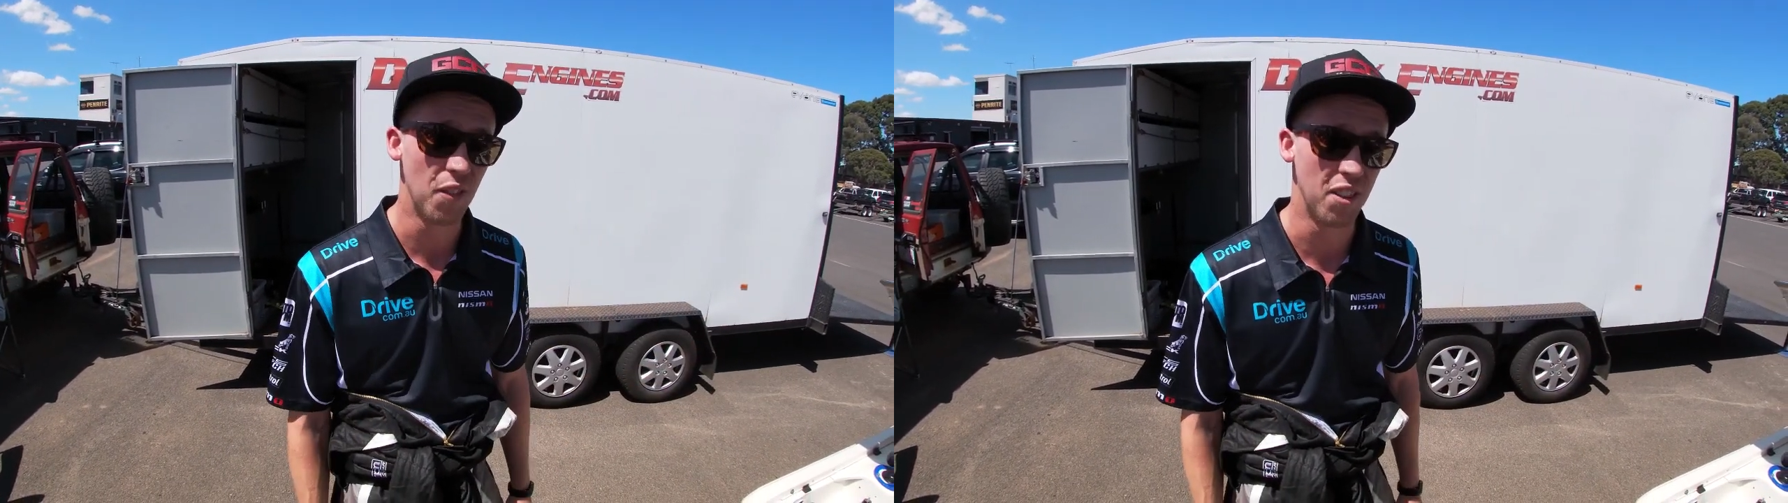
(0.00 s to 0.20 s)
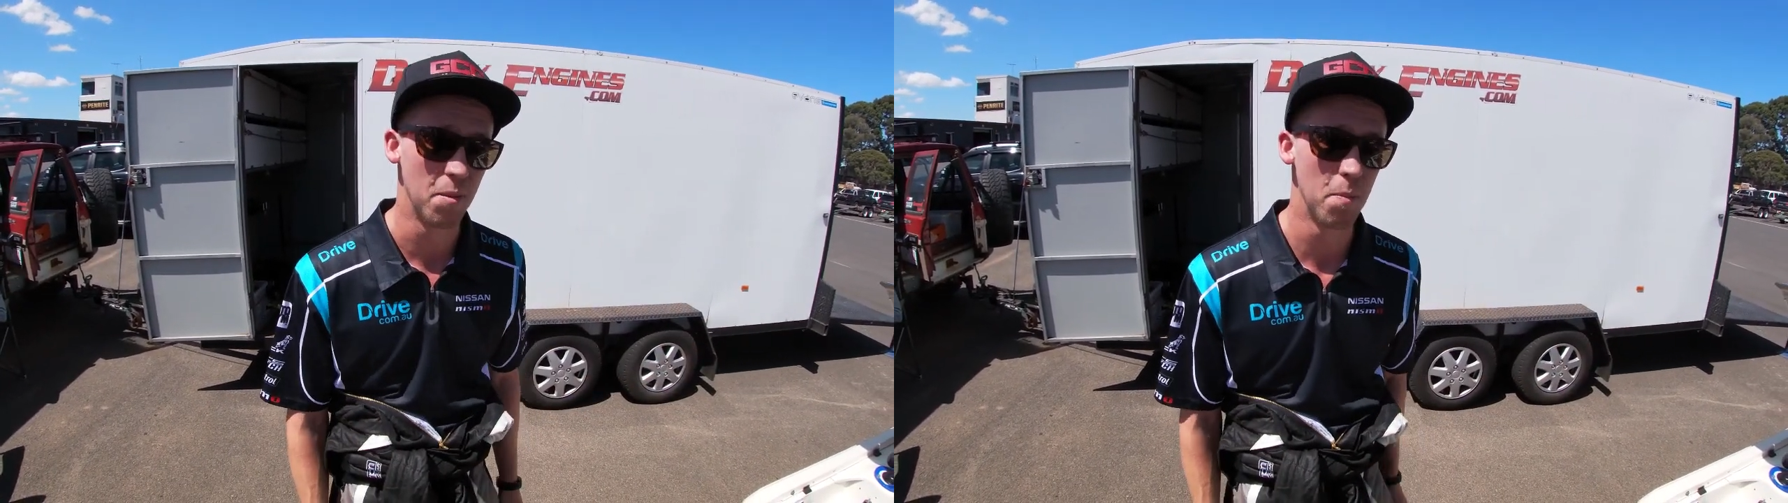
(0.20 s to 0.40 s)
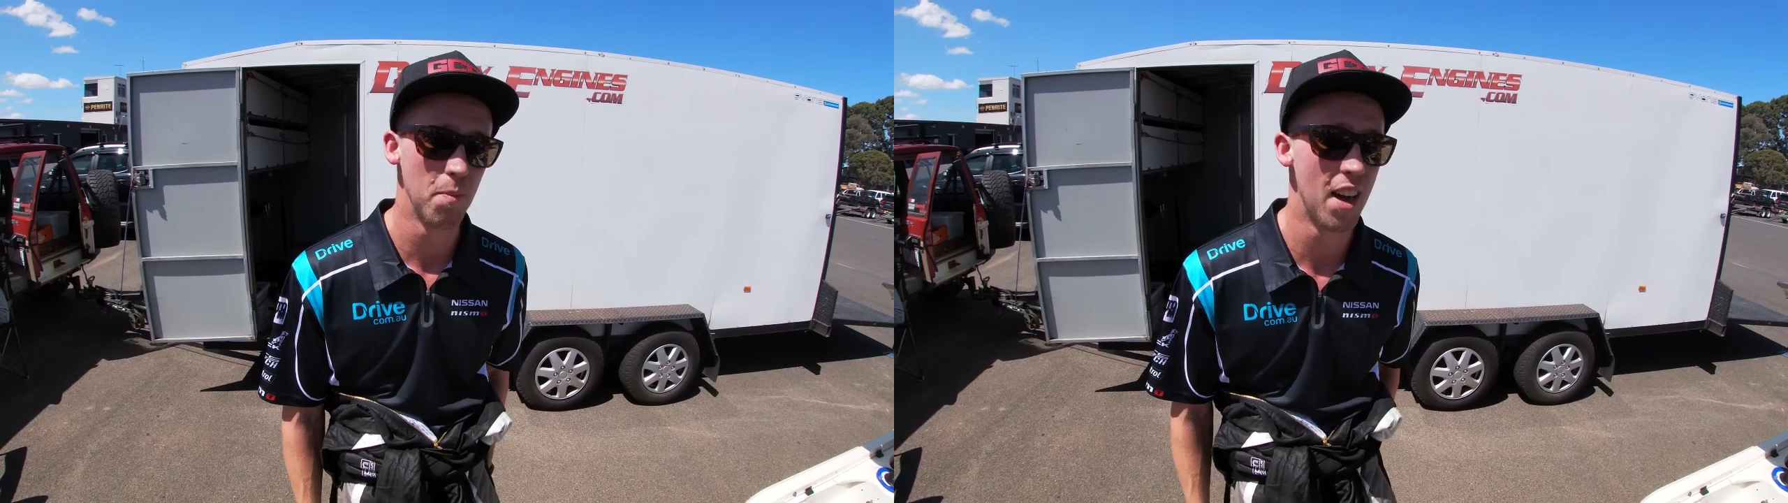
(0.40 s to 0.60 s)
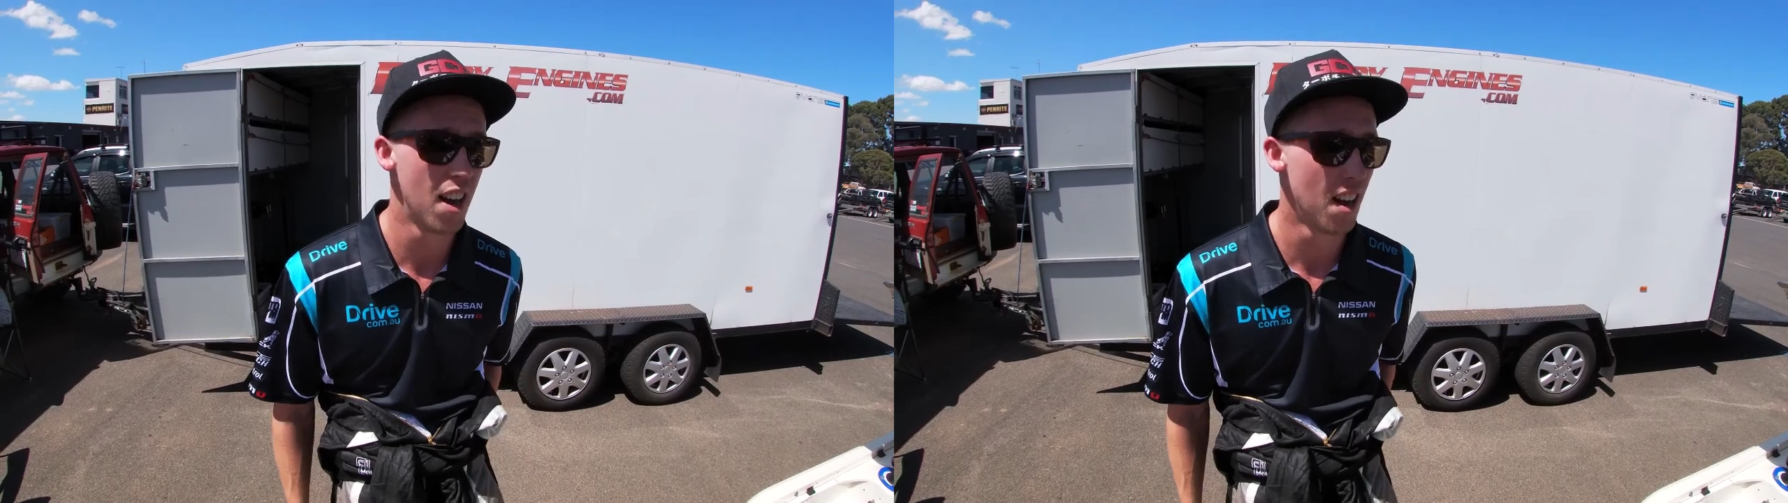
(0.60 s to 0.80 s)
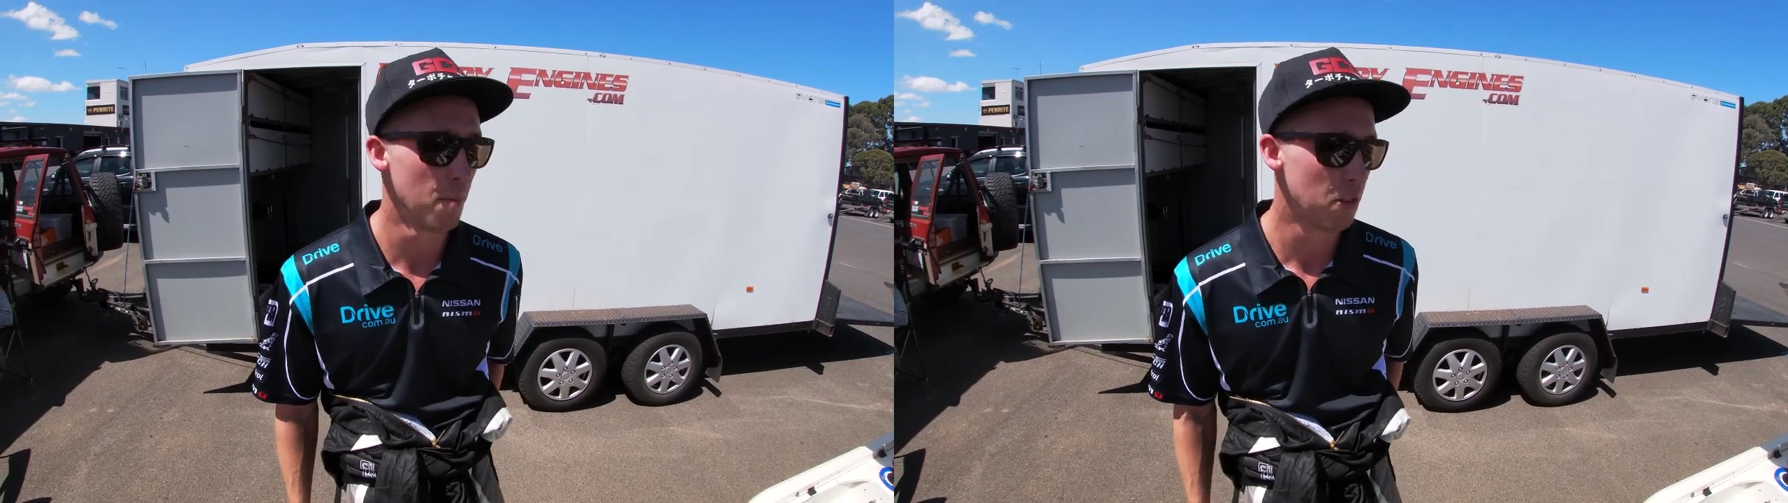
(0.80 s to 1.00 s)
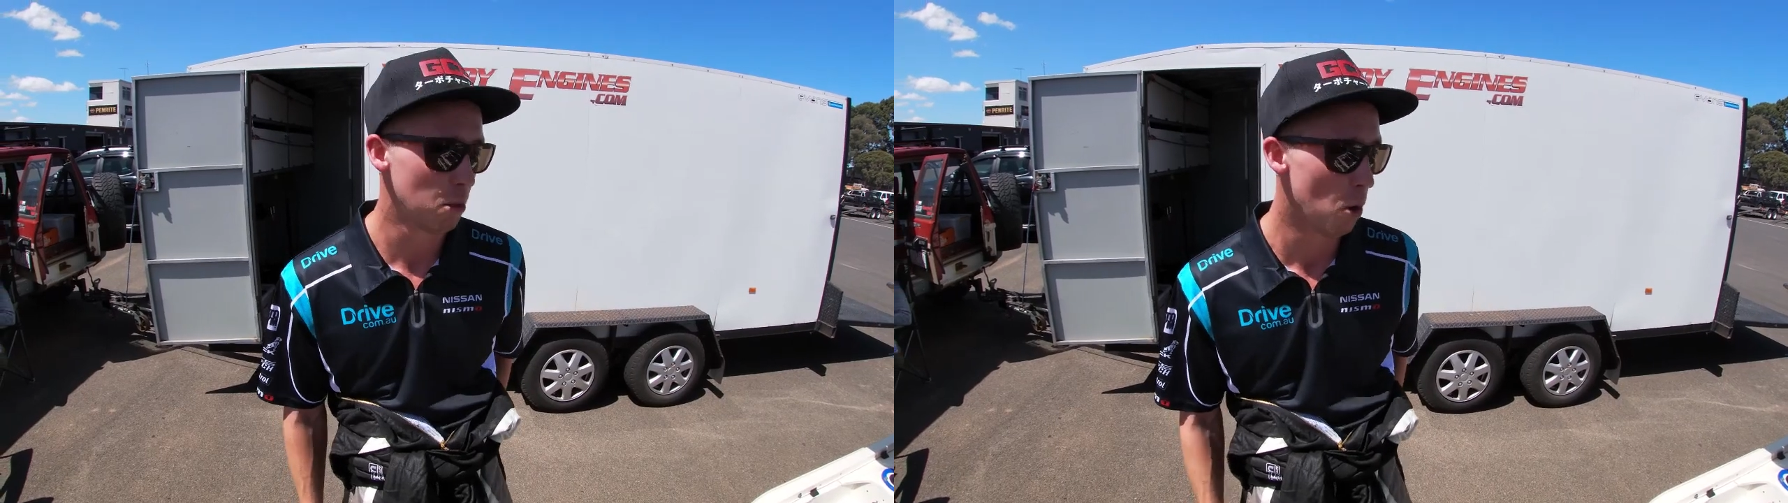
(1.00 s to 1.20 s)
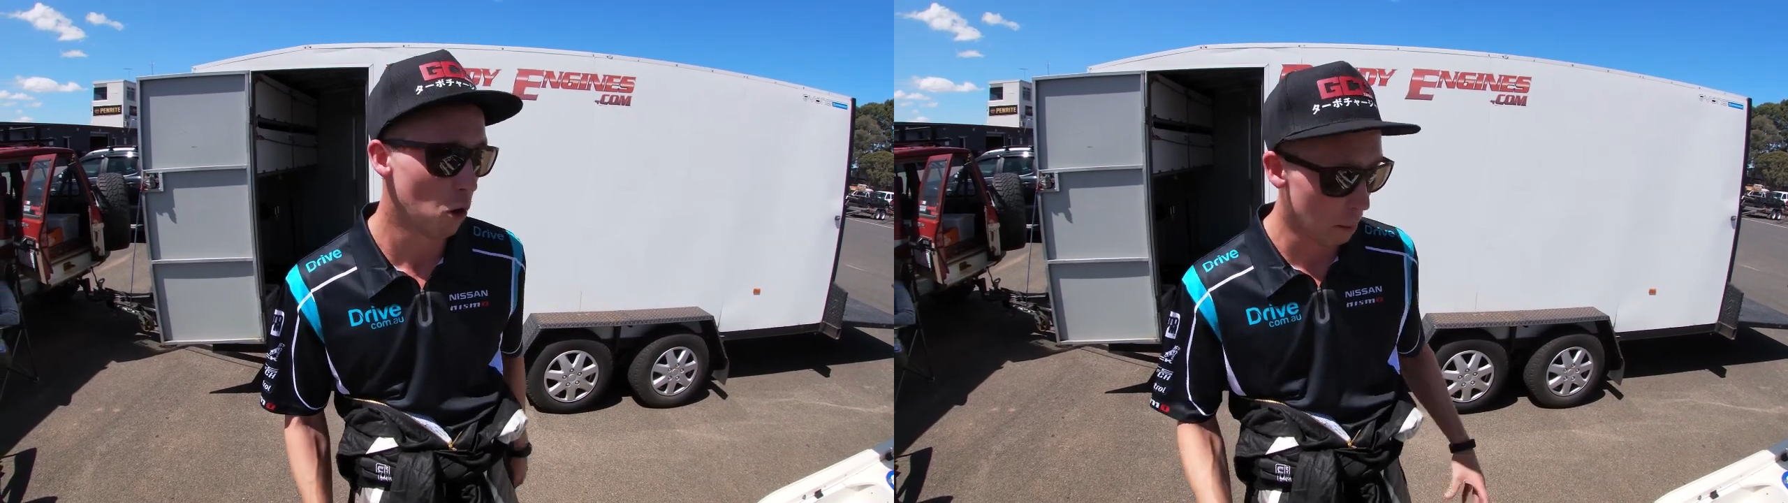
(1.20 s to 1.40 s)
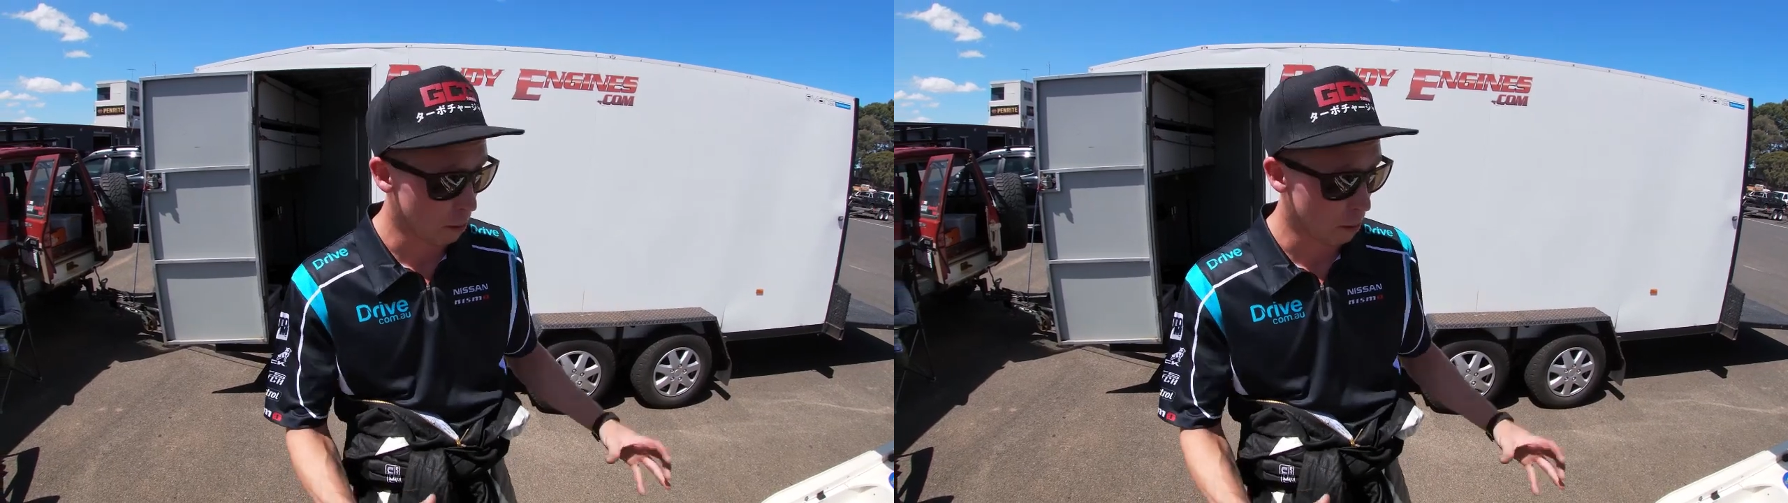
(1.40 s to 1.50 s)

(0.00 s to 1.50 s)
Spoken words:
some smaller